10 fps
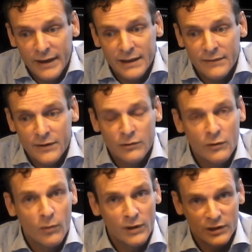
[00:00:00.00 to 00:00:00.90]
if you
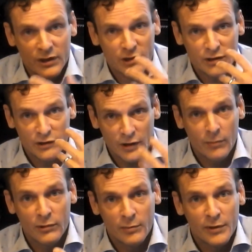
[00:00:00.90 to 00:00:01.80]
don't want to just
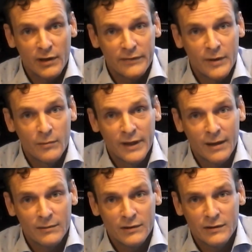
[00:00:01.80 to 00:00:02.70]
sample the perfume
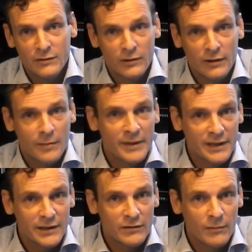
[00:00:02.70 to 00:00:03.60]
without sort of
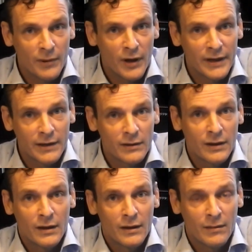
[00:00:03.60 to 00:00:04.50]
committing to buying
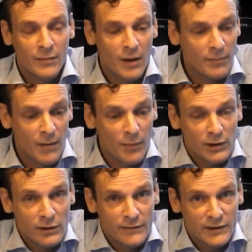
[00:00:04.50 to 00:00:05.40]
a
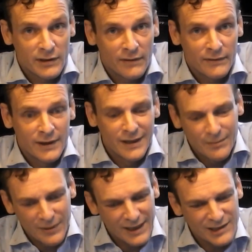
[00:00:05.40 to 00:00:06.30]
bottle of the stuff.
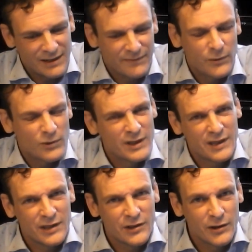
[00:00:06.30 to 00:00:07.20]
But actually at
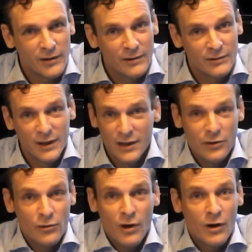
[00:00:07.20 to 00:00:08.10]
46 euros,
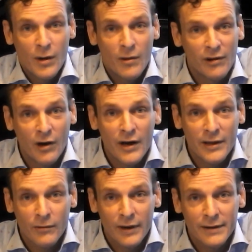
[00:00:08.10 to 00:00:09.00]
you can't go wrong
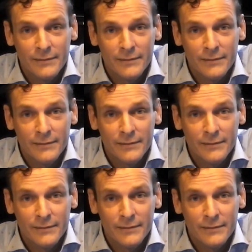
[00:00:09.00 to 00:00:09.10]
either way.